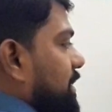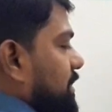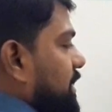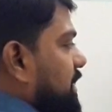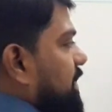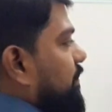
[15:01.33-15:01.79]

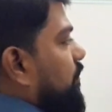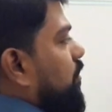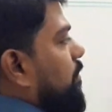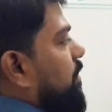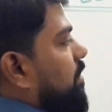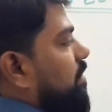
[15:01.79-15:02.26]
This
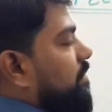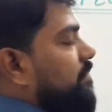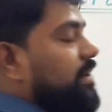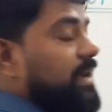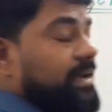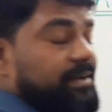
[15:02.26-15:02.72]
phenomena
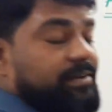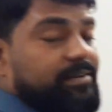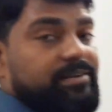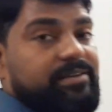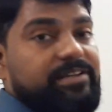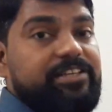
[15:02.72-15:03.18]
of light
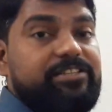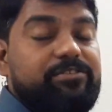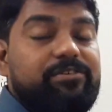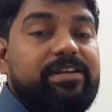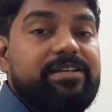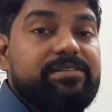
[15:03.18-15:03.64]
is
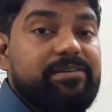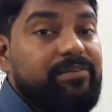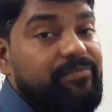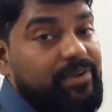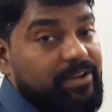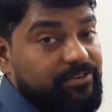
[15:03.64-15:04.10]
known as
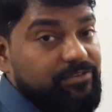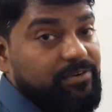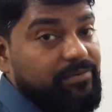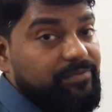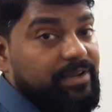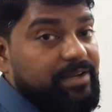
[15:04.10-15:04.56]
reflection
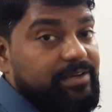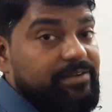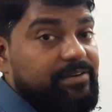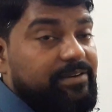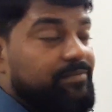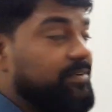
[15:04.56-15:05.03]
of
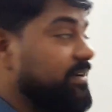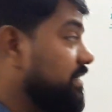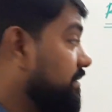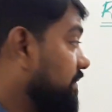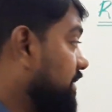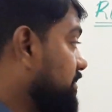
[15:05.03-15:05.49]
light. What
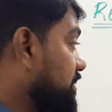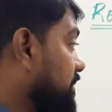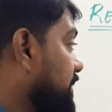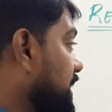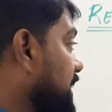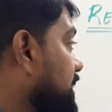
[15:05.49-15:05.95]
is reflection
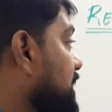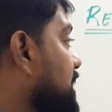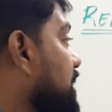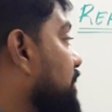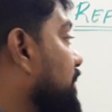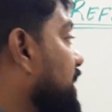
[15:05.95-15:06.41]
of light?
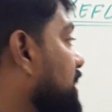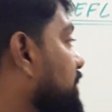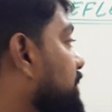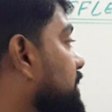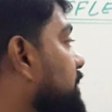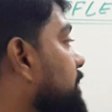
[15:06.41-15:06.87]

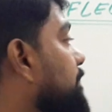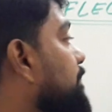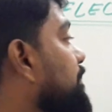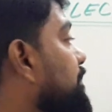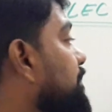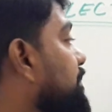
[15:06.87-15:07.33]
Whenever
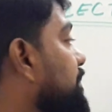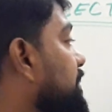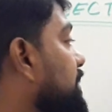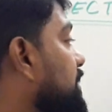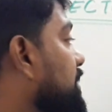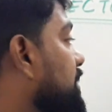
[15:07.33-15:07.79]

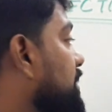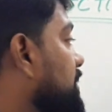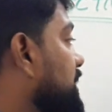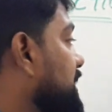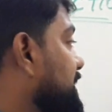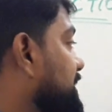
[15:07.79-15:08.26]

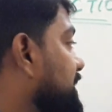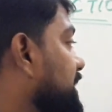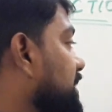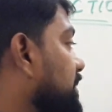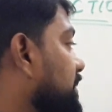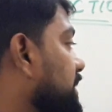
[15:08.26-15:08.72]
the
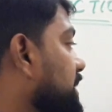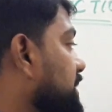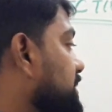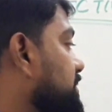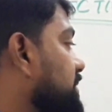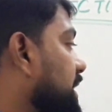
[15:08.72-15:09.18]
incident ray
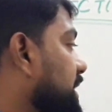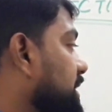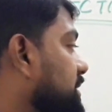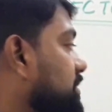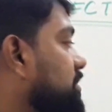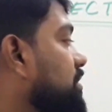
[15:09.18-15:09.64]

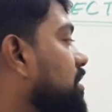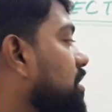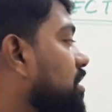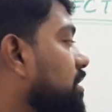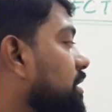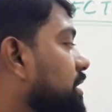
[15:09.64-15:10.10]
strikes
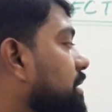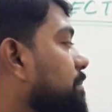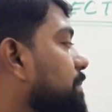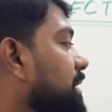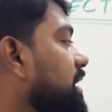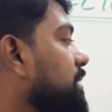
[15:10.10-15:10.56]
on any
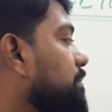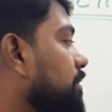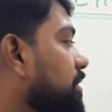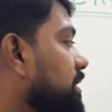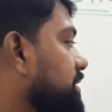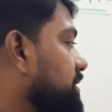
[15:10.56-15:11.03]
plane
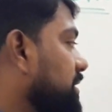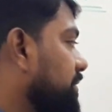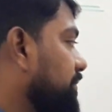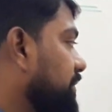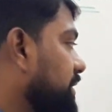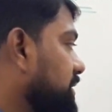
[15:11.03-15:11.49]
polished
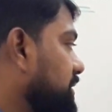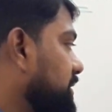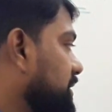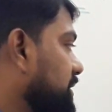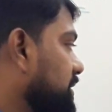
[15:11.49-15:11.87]
surface,